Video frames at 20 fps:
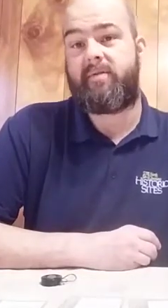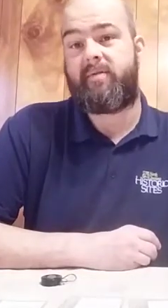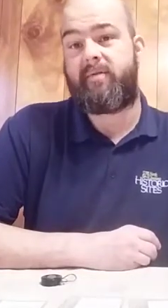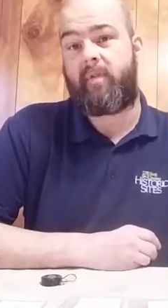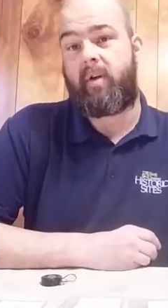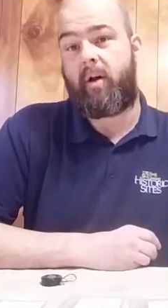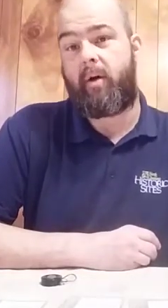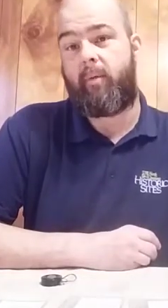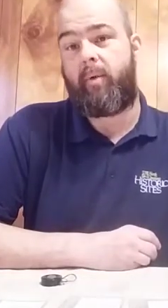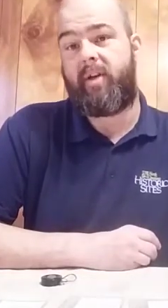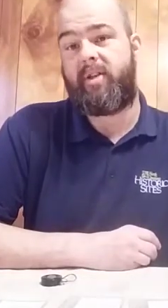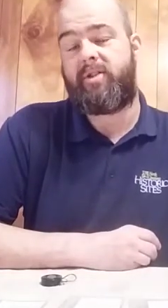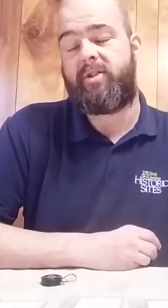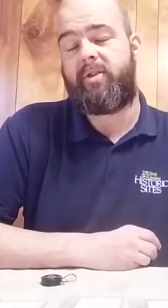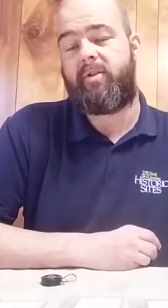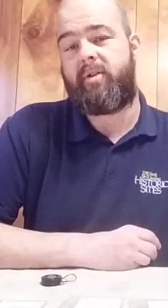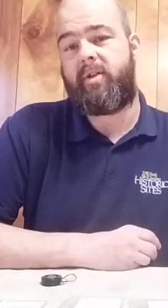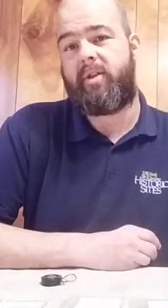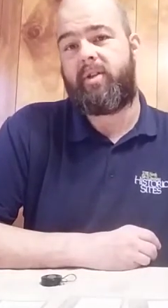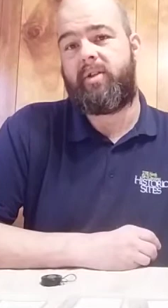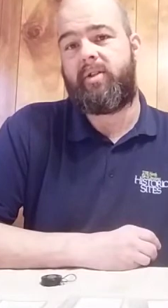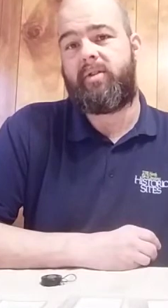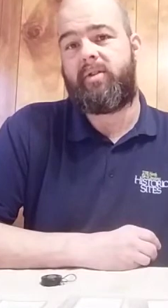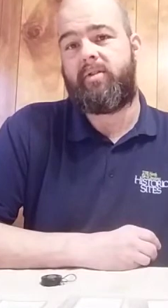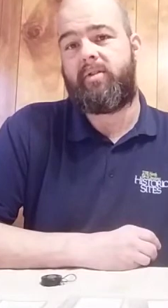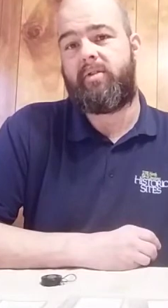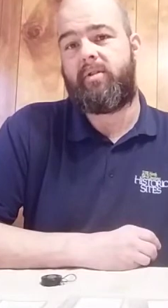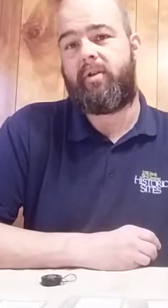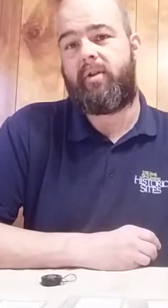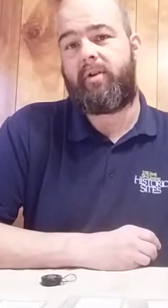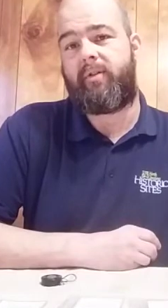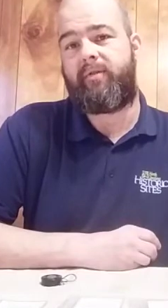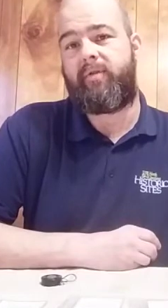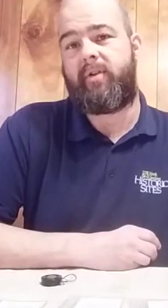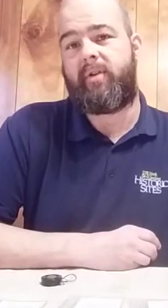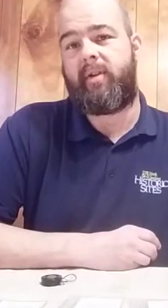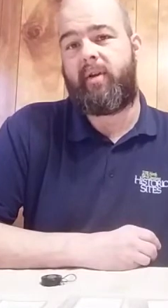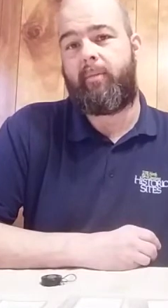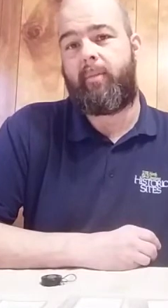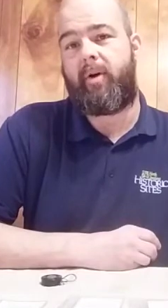For always, you can look
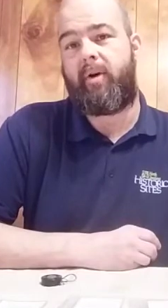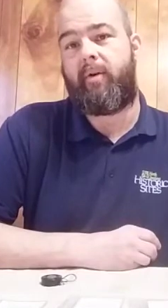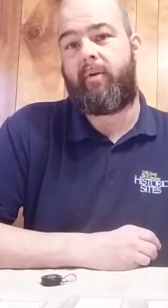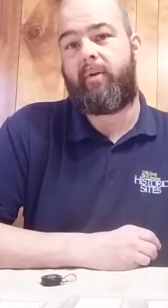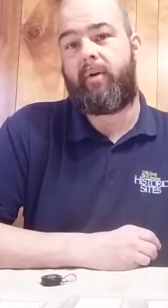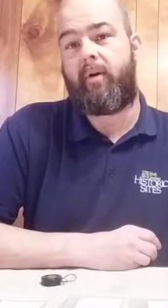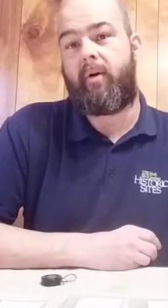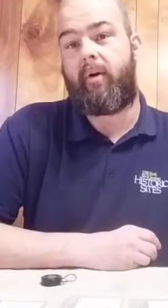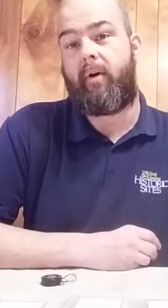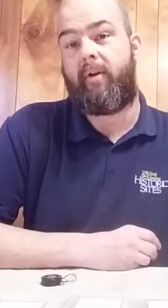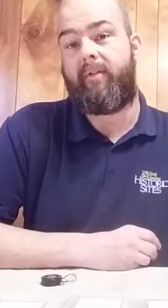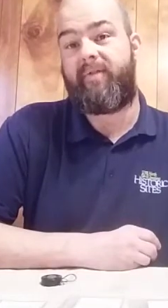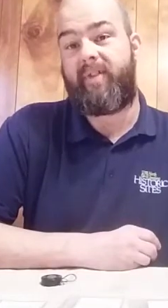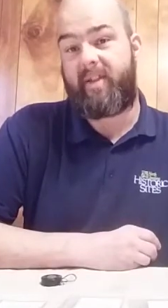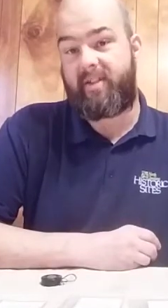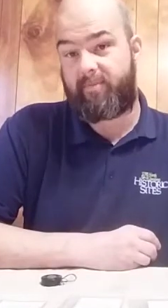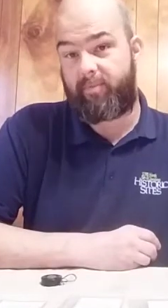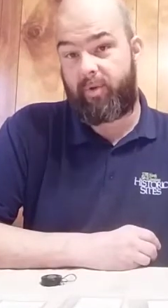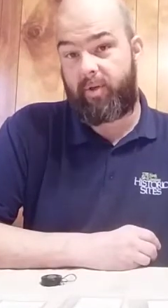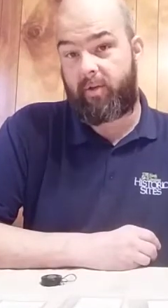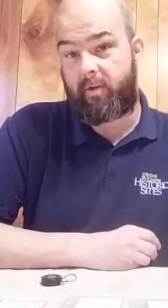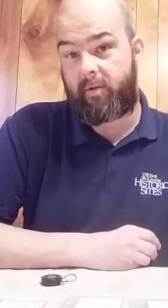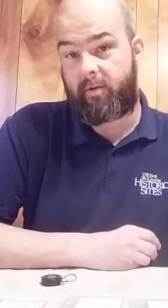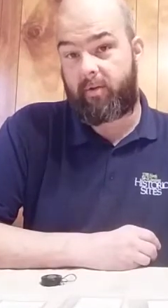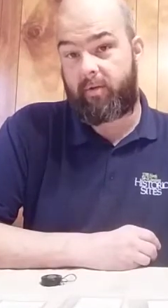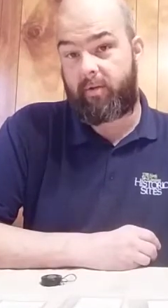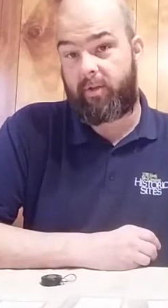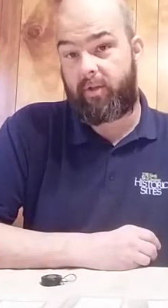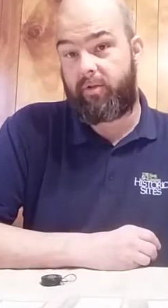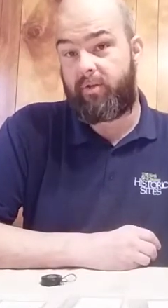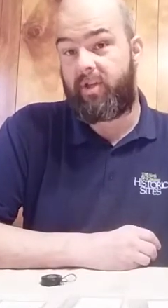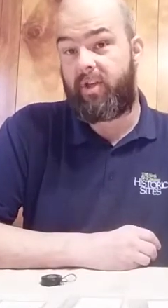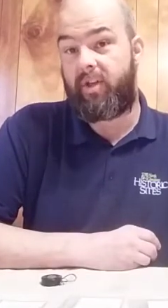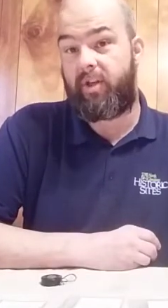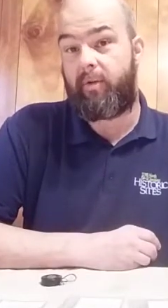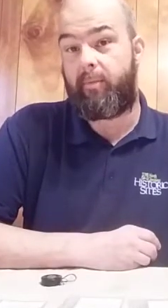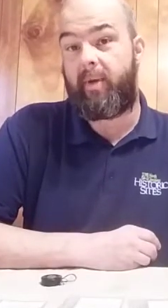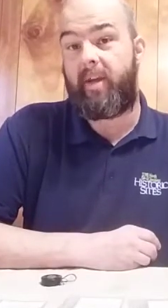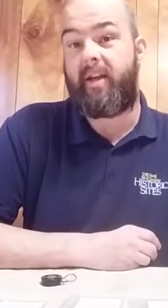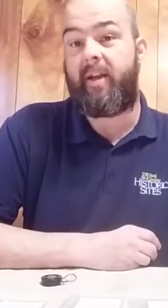for them on our Facebook,
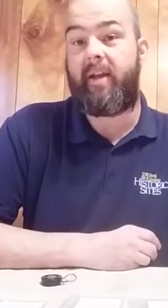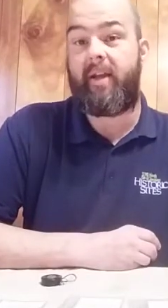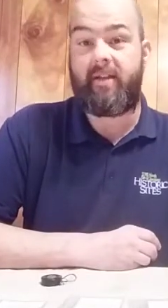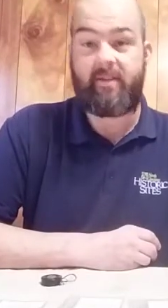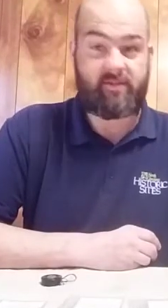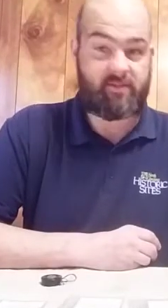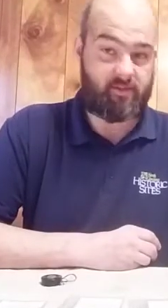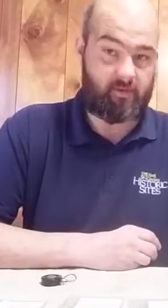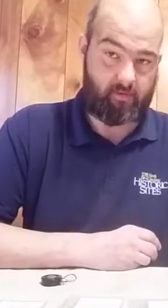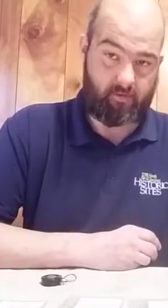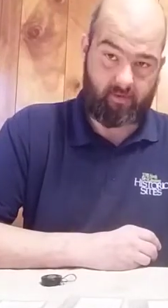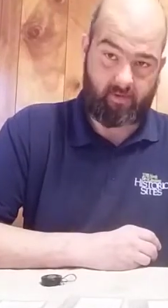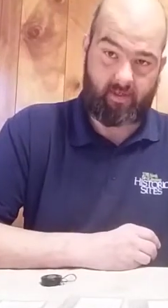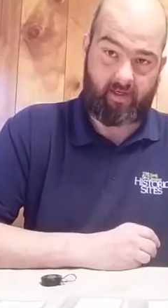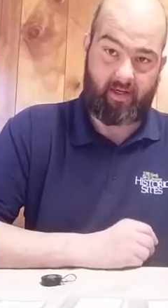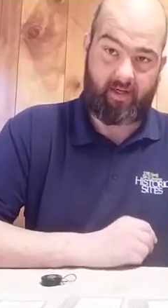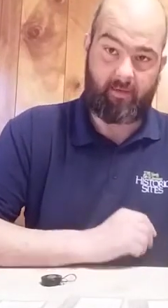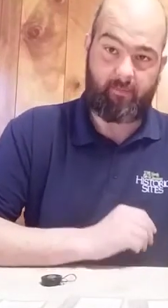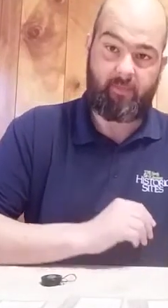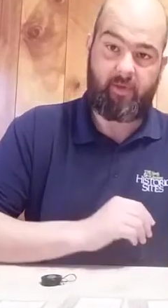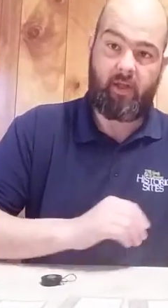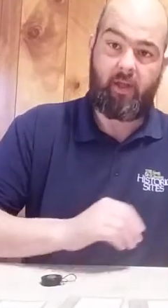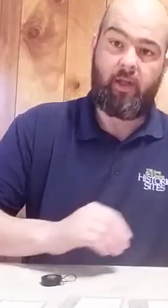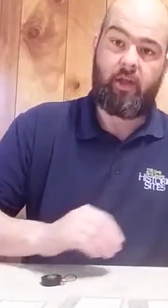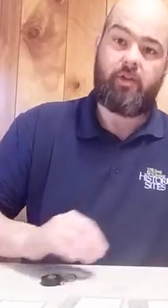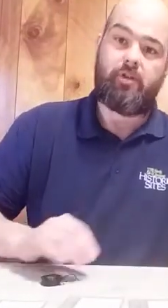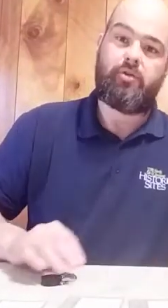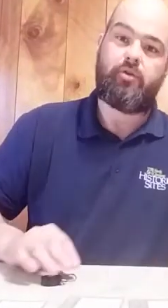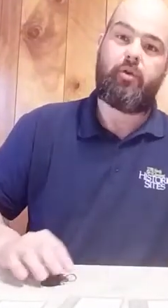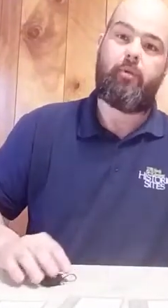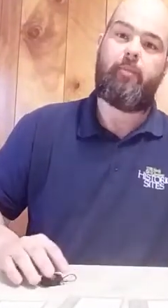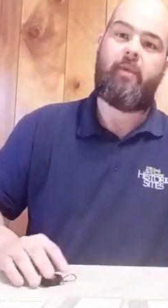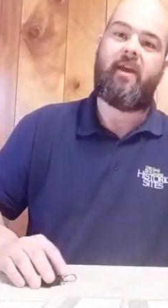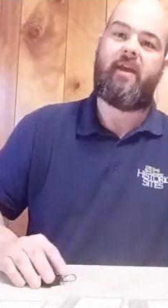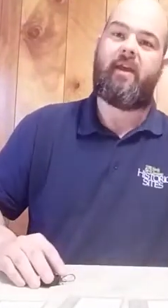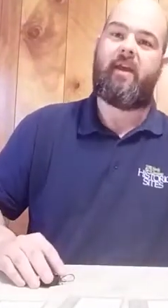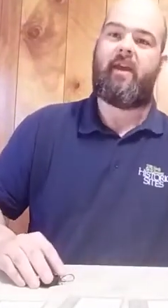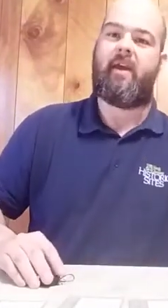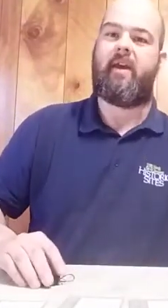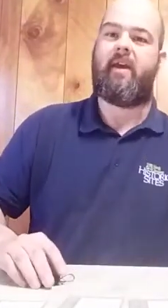YouTube, and Instagram. Join me
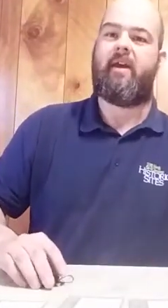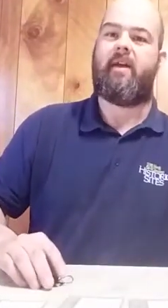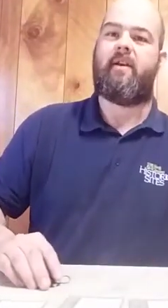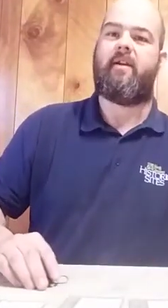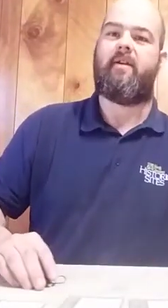again